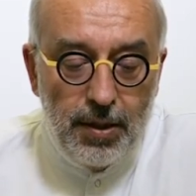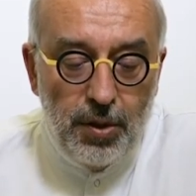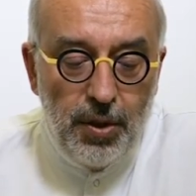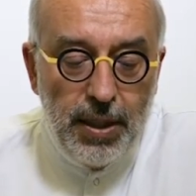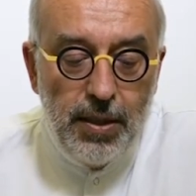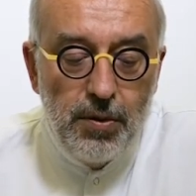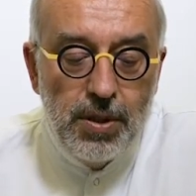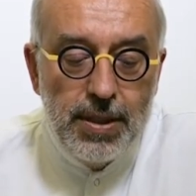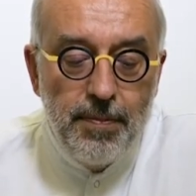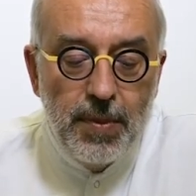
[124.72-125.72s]
Cutaneous
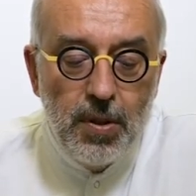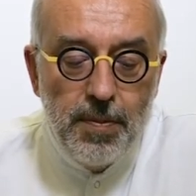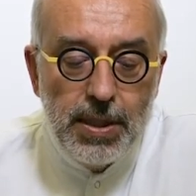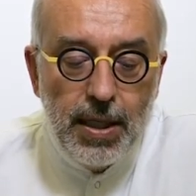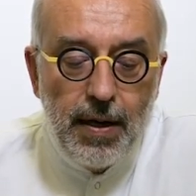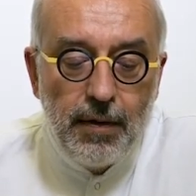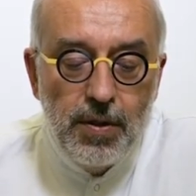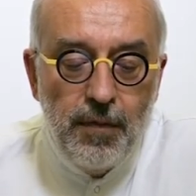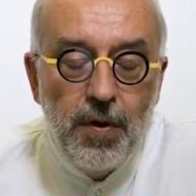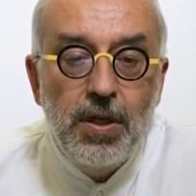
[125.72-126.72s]
symptoms are
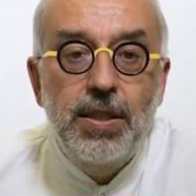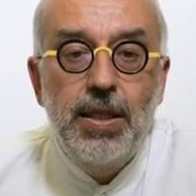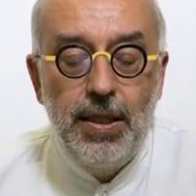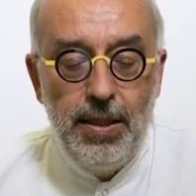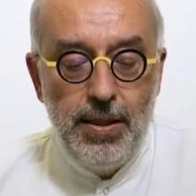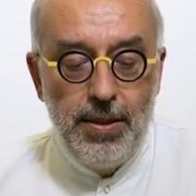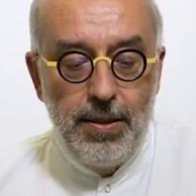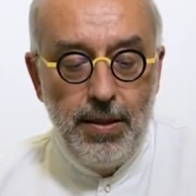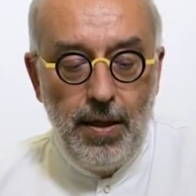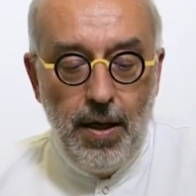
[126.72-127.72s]
the first
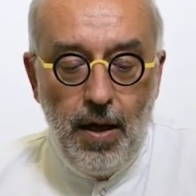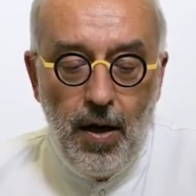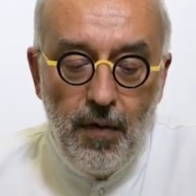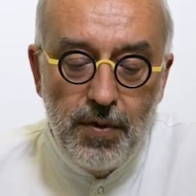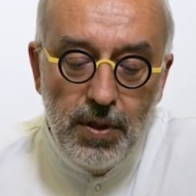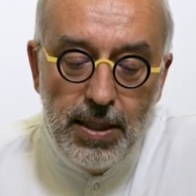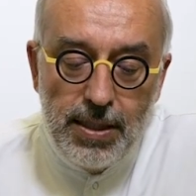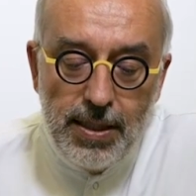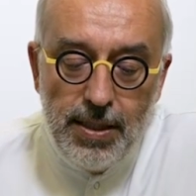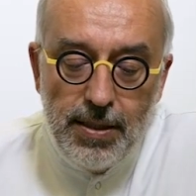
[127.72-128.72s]
signs of the
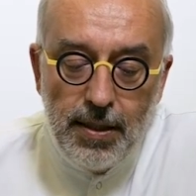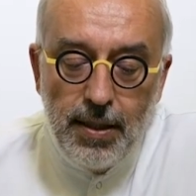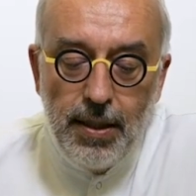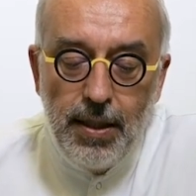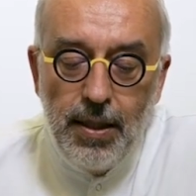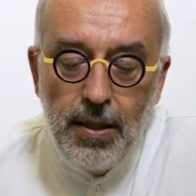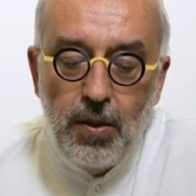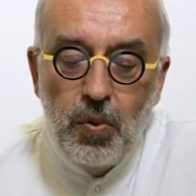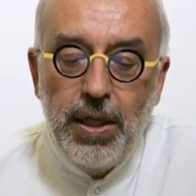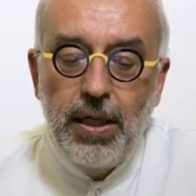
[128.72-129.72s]
disease in
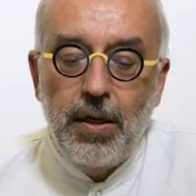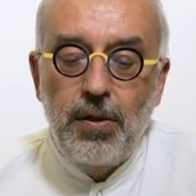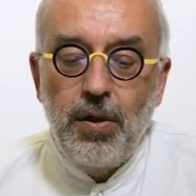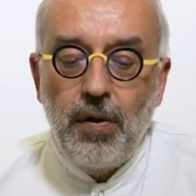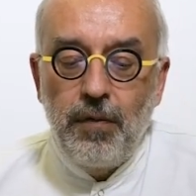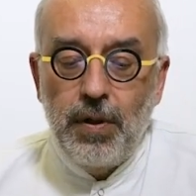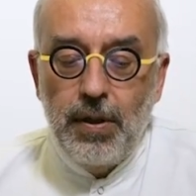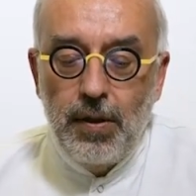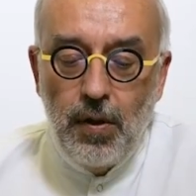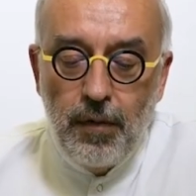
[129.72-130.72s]
three quarters of,
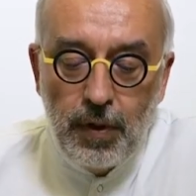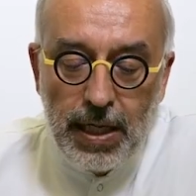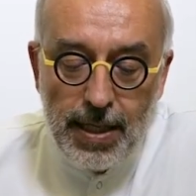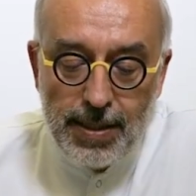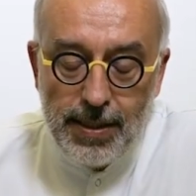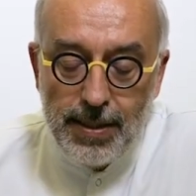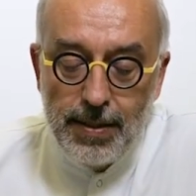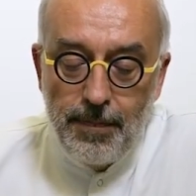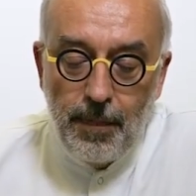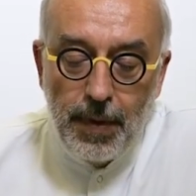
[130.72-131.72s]
of
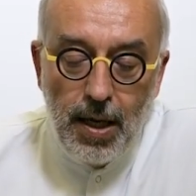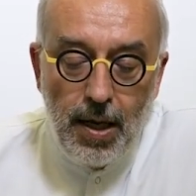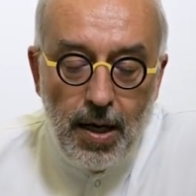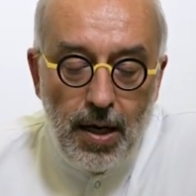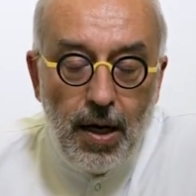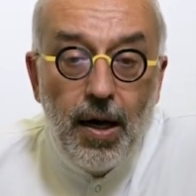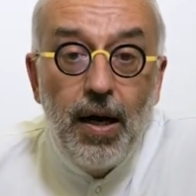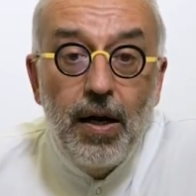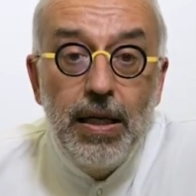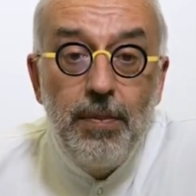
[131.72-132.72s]
cases,
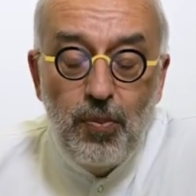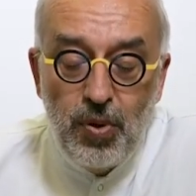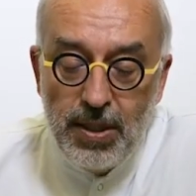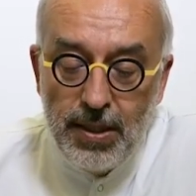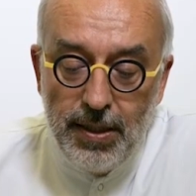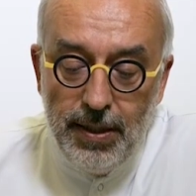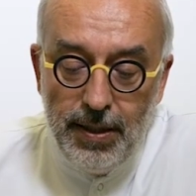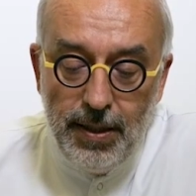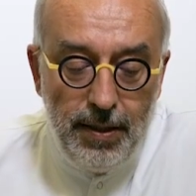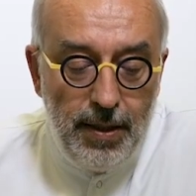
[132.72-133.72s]
rarely
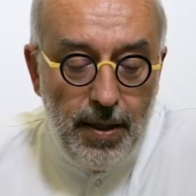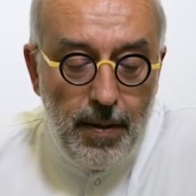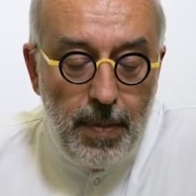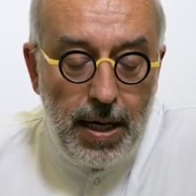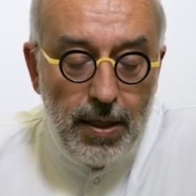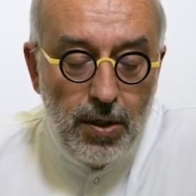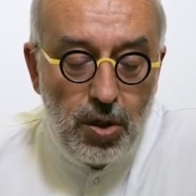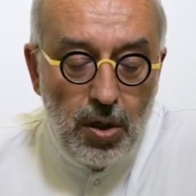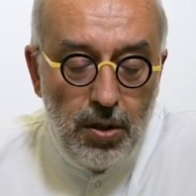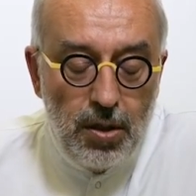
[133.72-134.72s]
preceded by
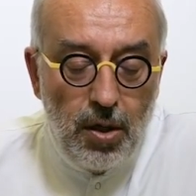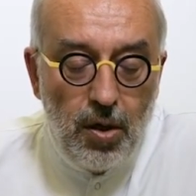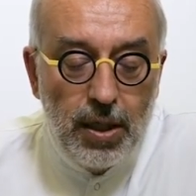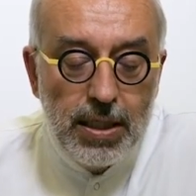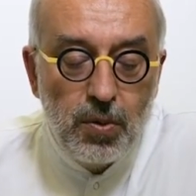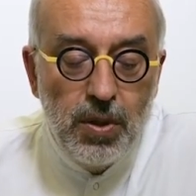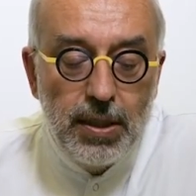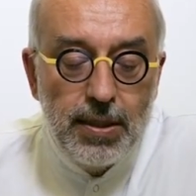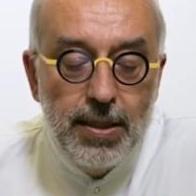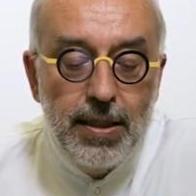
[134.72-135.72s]
joint or
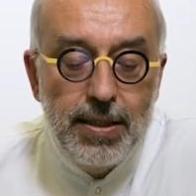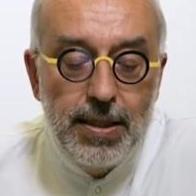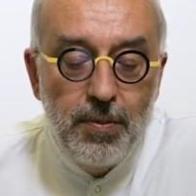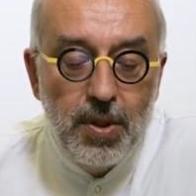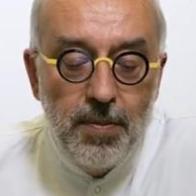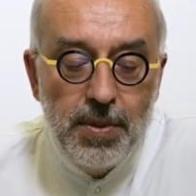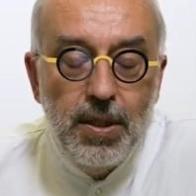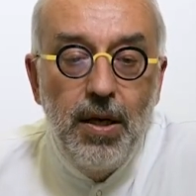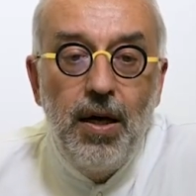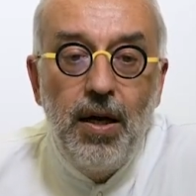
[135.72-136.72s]
gastrointestinal symptoms
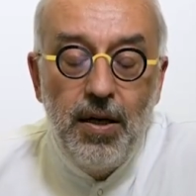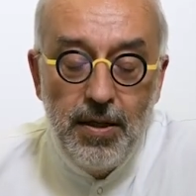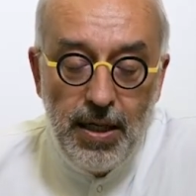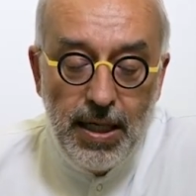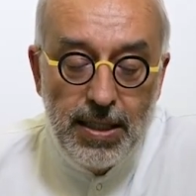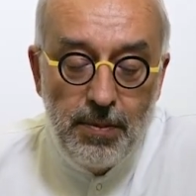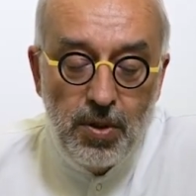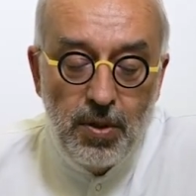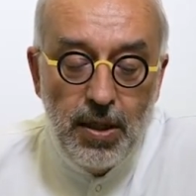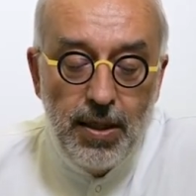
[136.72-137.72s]
and
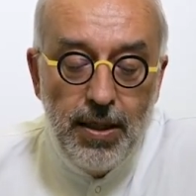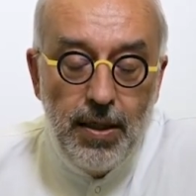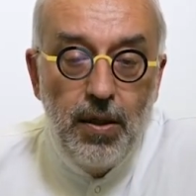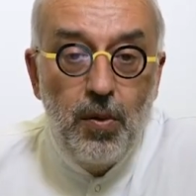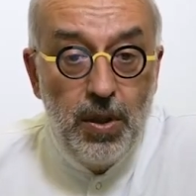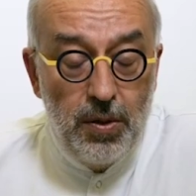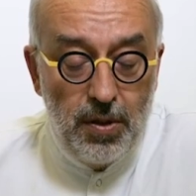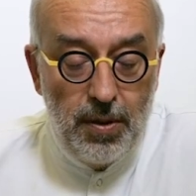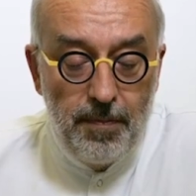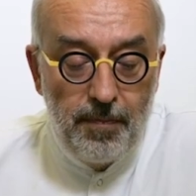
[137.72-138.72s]
exceptionally renal.